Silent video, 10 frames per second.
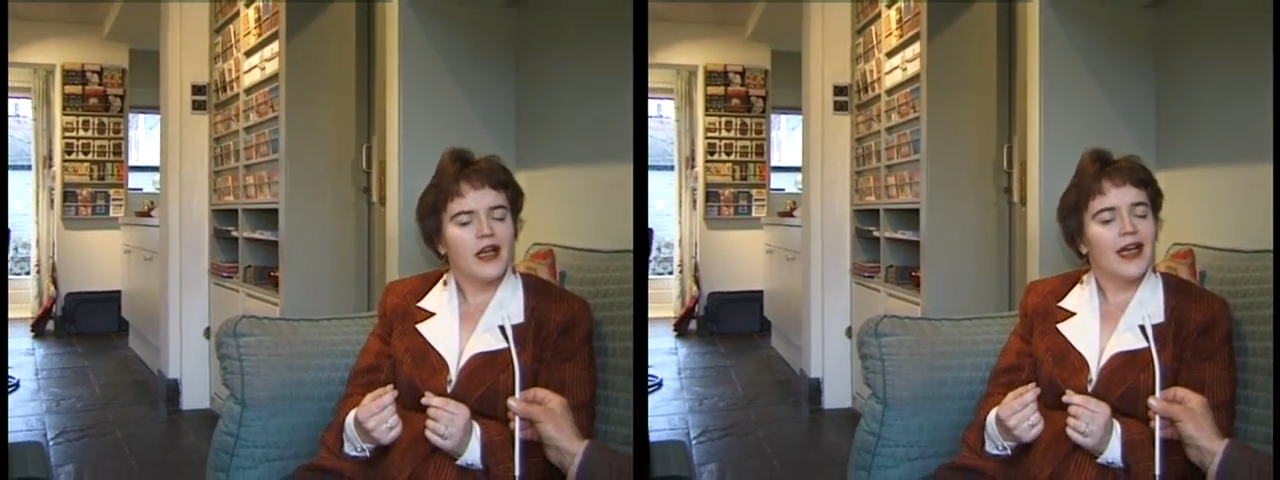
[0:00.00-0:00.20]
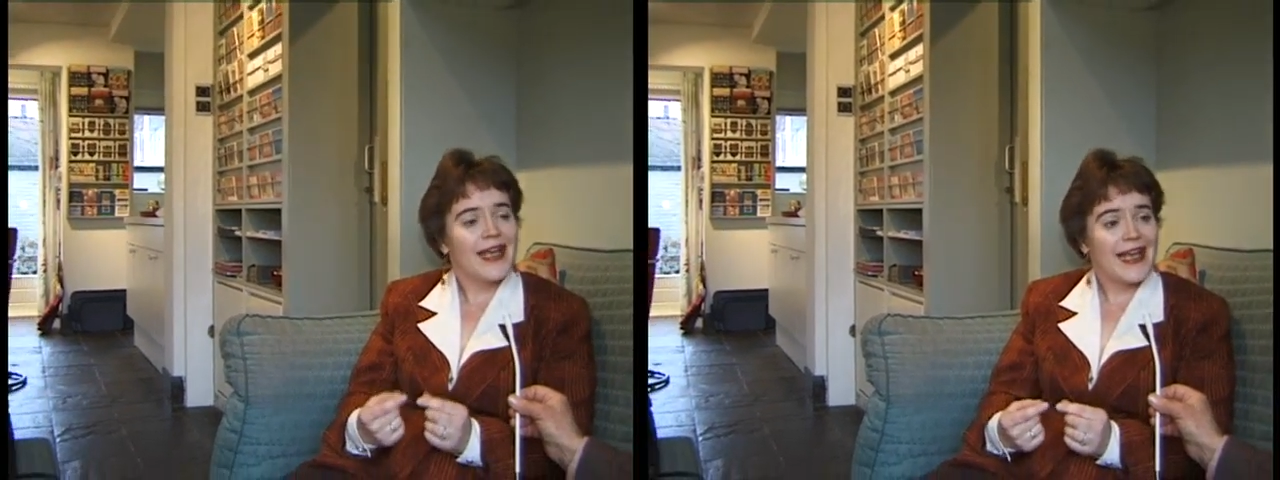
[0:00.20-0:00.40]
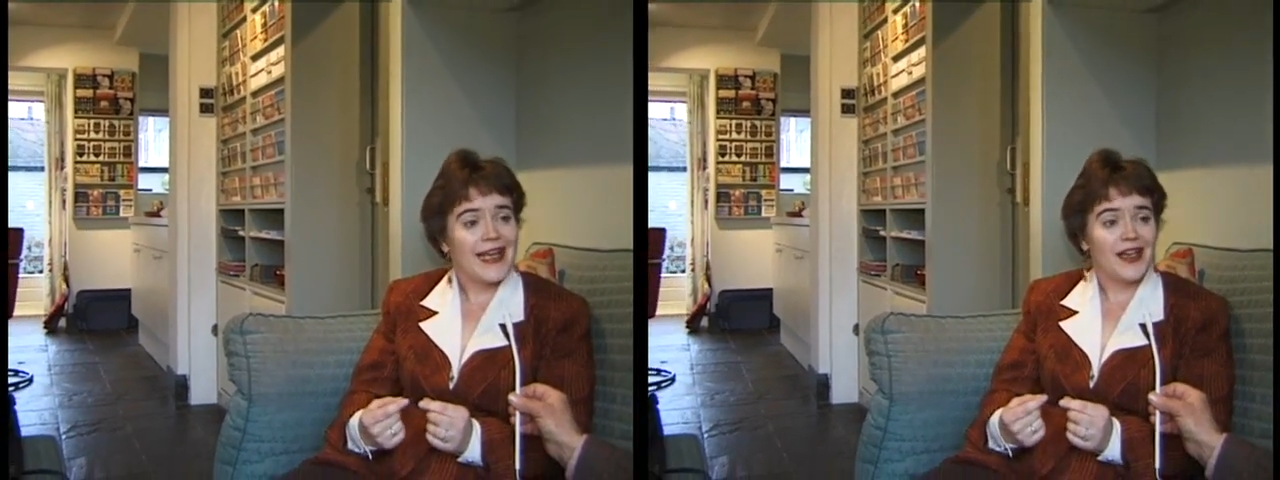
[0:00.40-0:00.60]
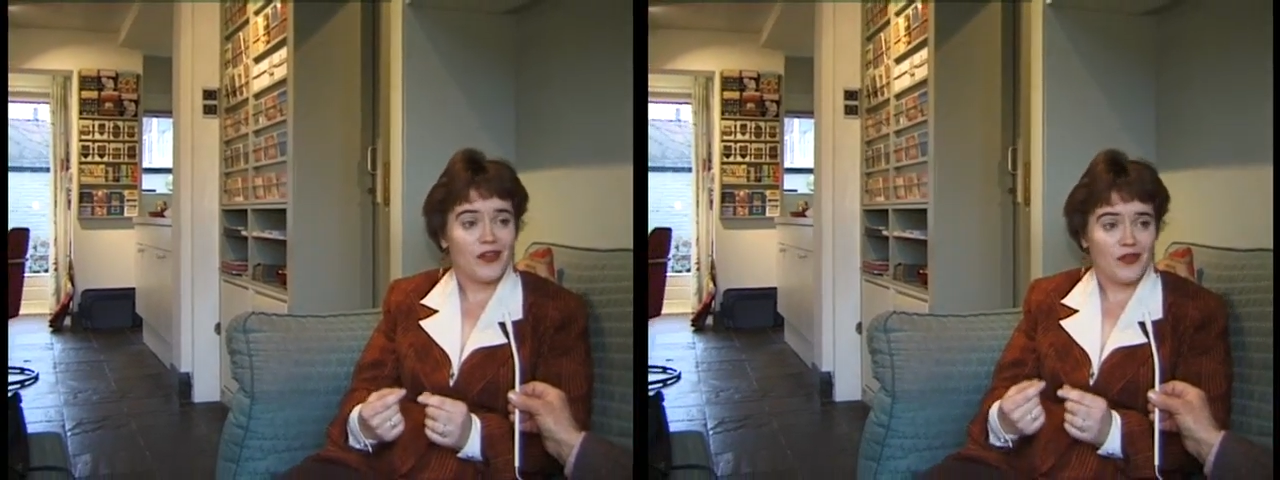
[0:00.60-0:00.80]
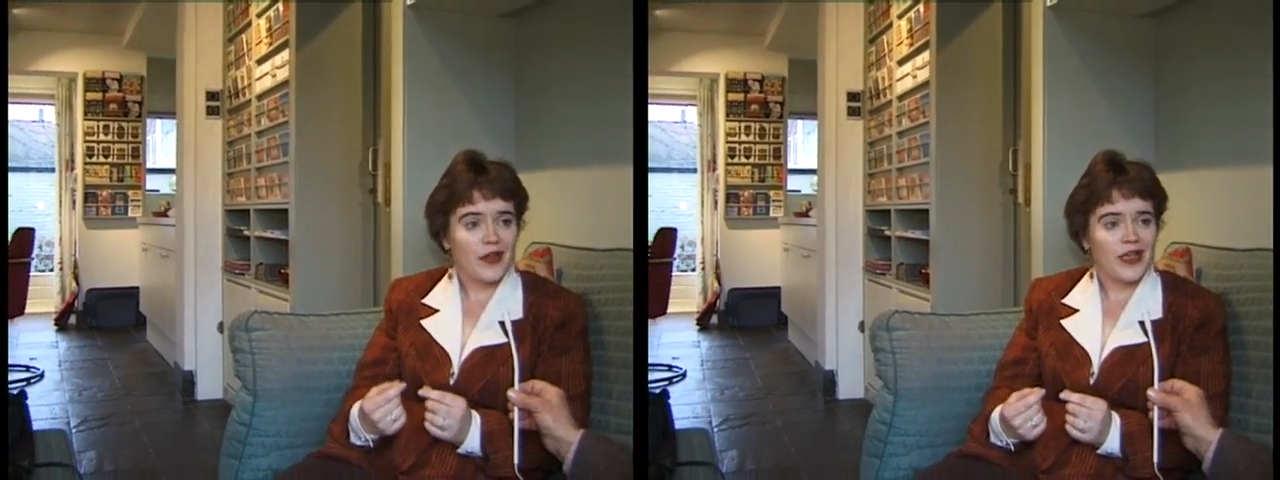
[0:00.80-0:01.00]

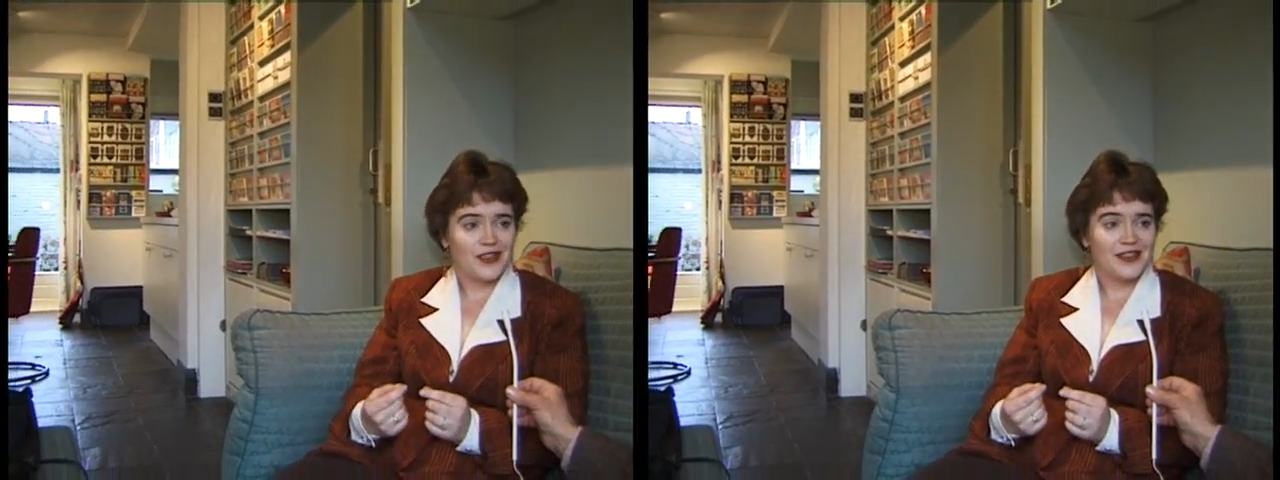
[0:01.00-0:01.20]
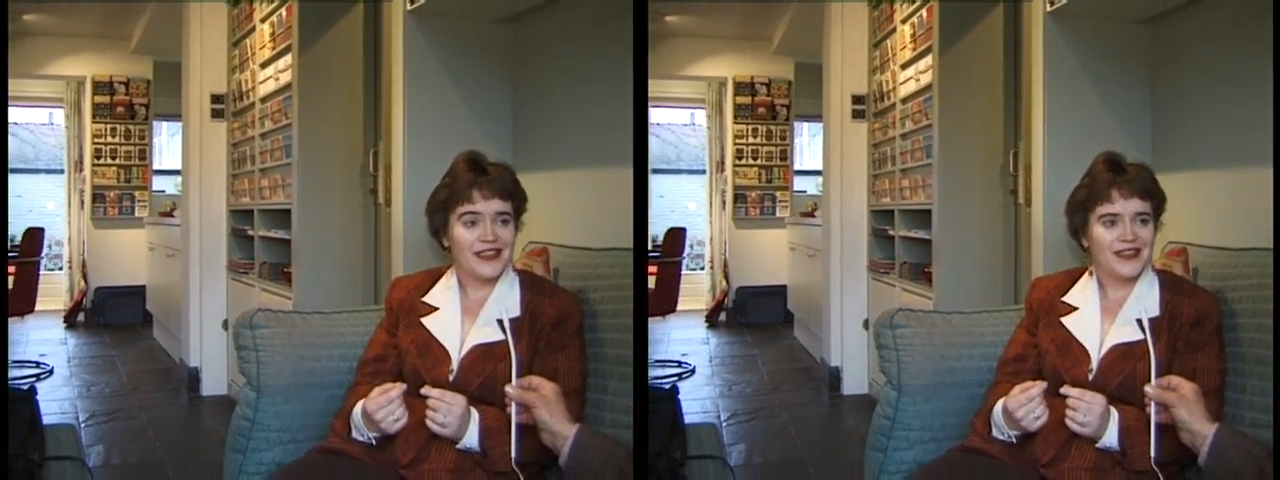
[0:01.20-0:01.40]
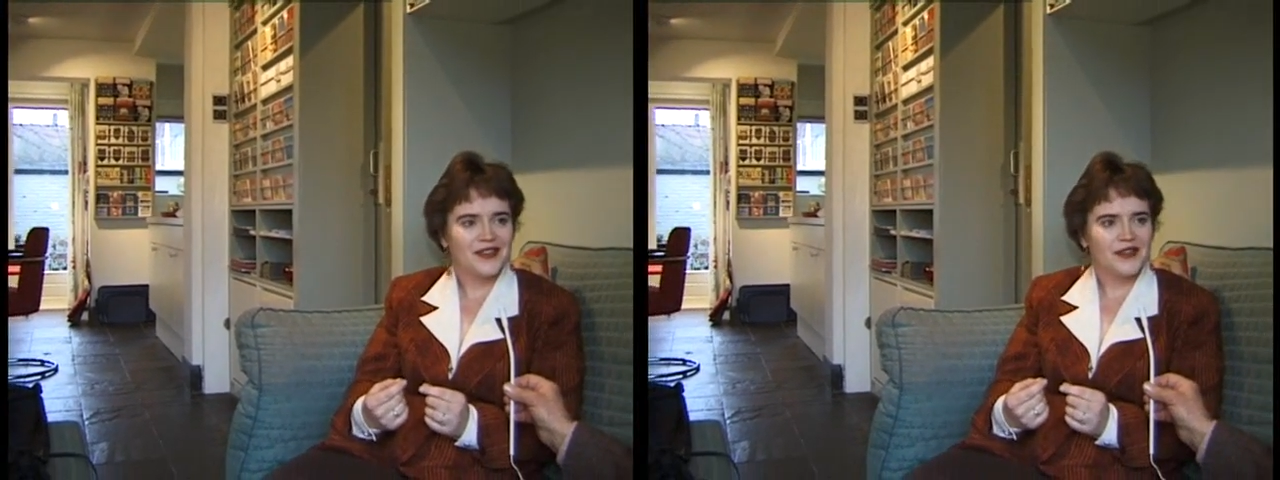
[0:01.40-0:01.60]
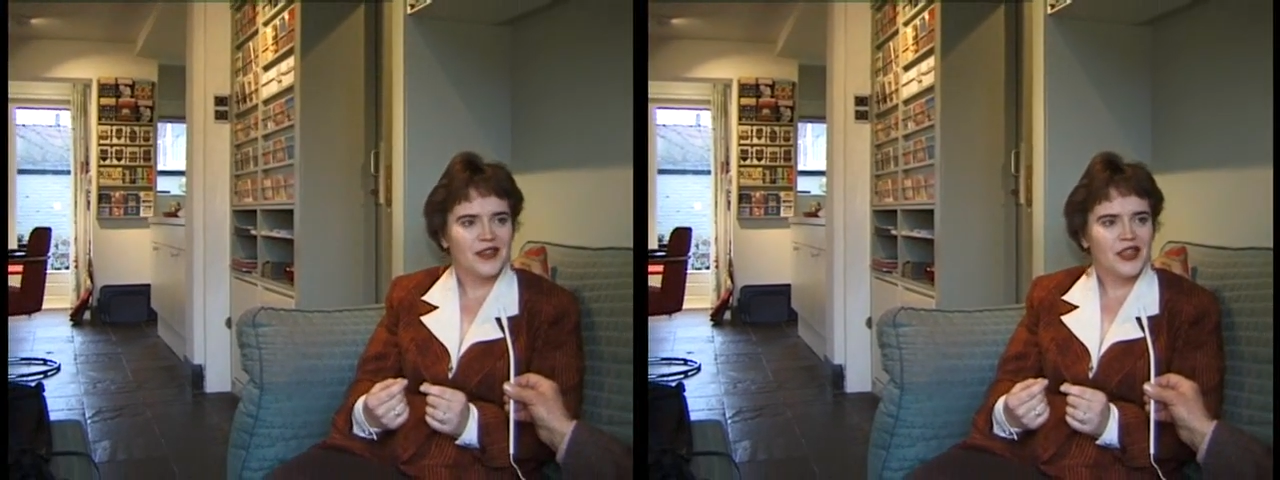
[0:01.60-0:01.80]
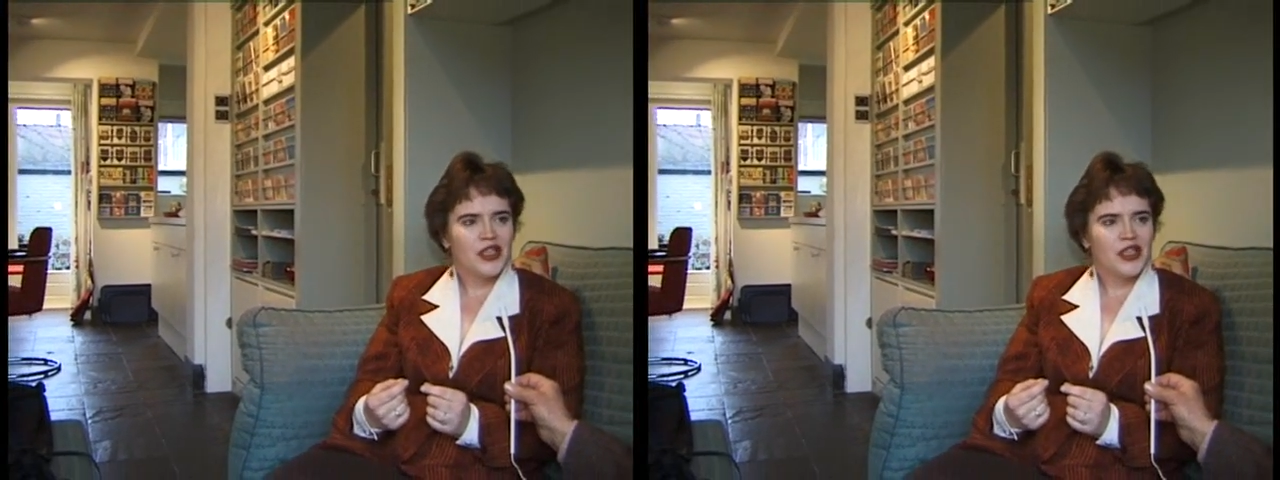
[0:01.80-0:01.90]
hair as a needle.